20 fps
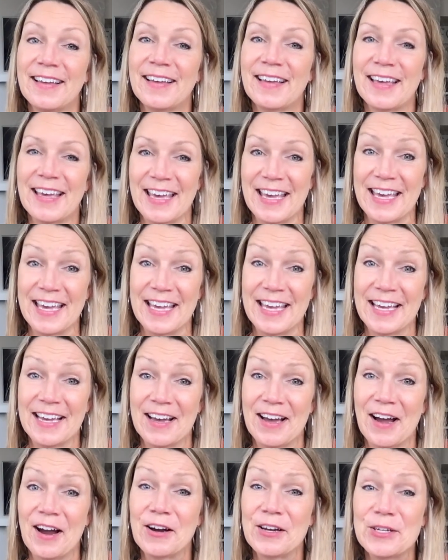Hey,
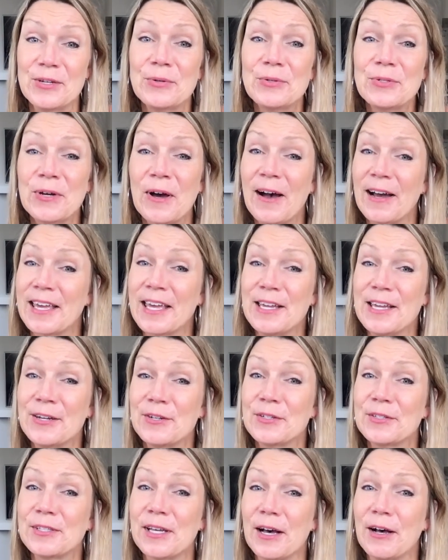are you talking
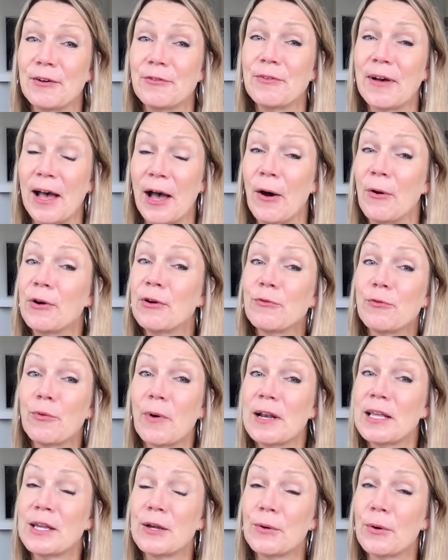yourself out of
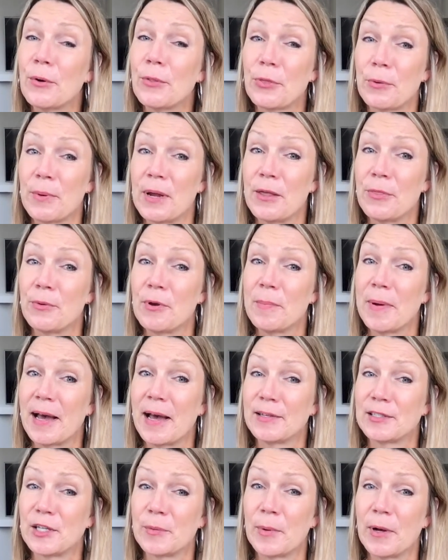running your own 3-on-3
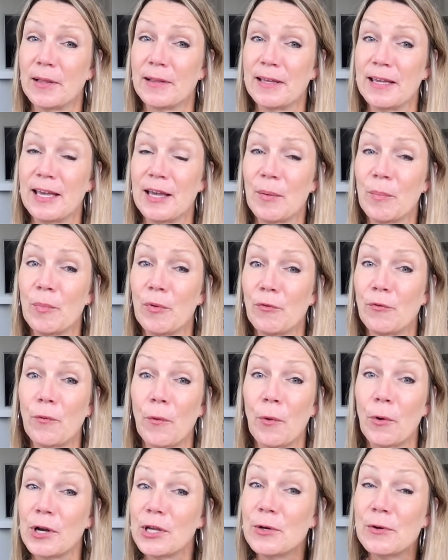basketball league
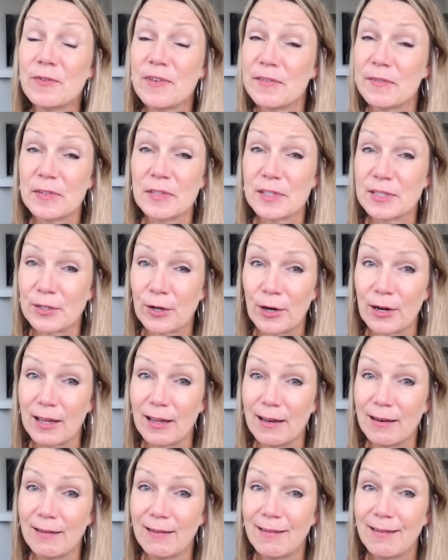before you've even
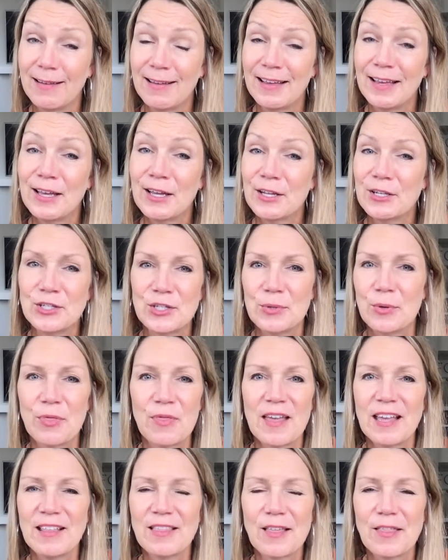started? Do you
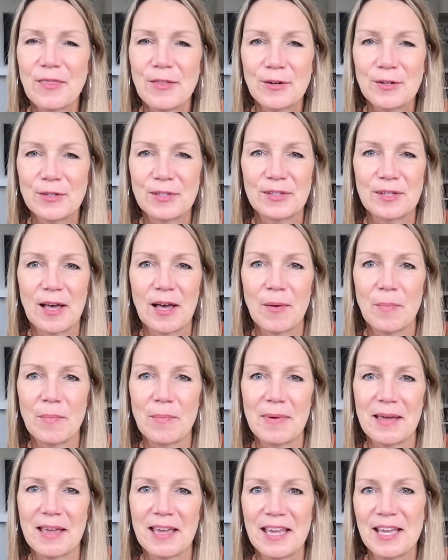think that there's
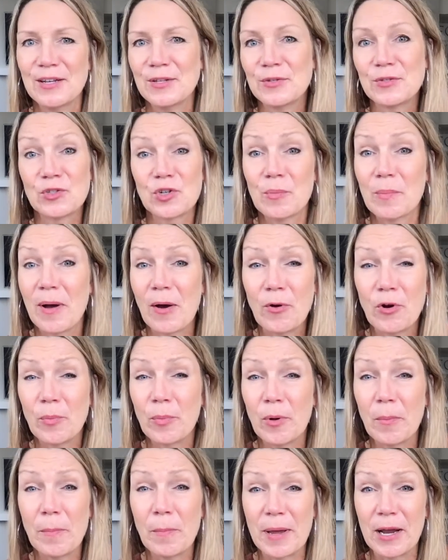some
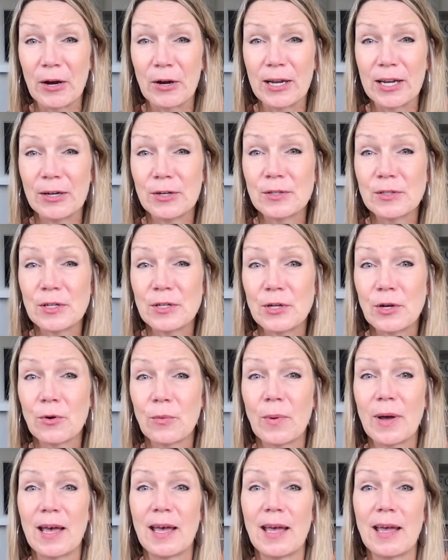insurmountable barriers in your
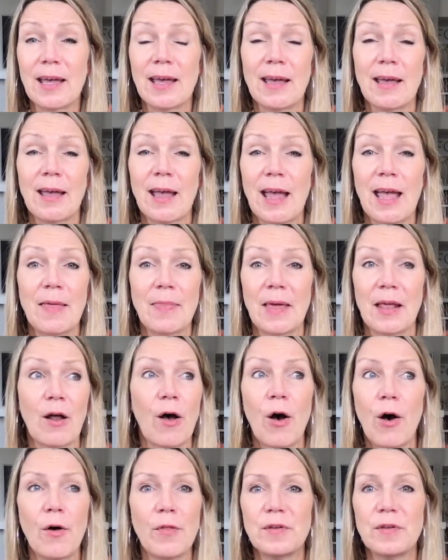way and that
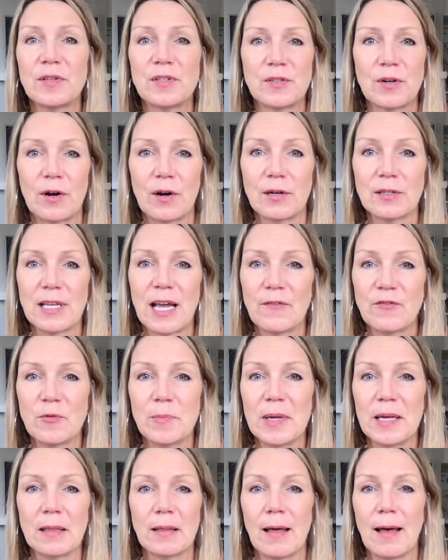all the stars have to
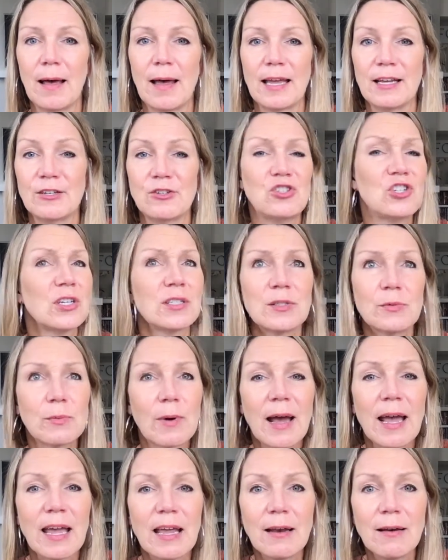be aligned just
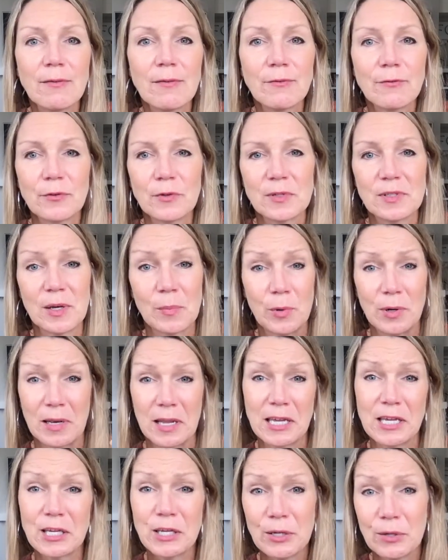right for someone
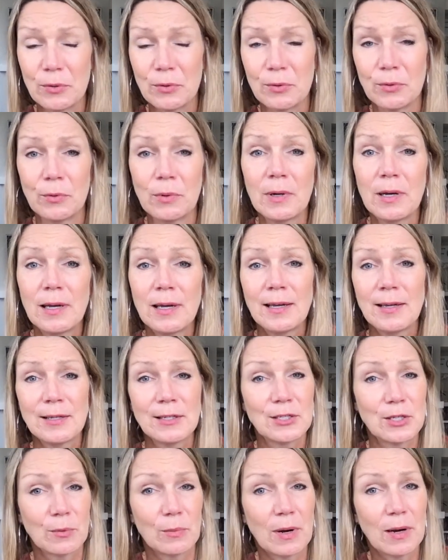like you
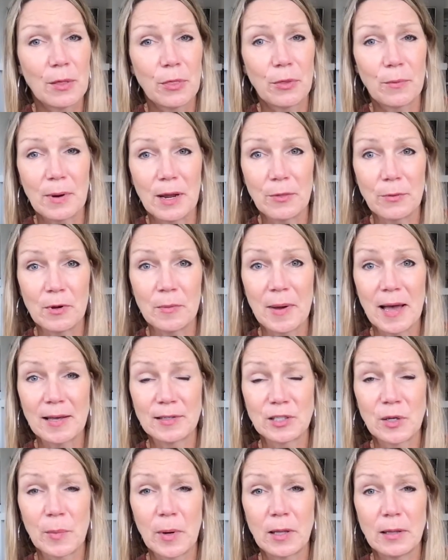to run a 3-on-3
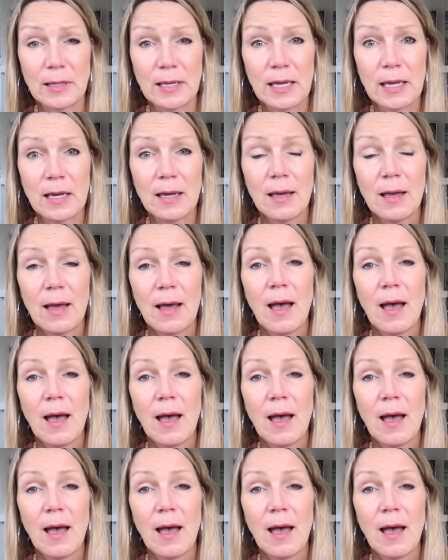basketball league?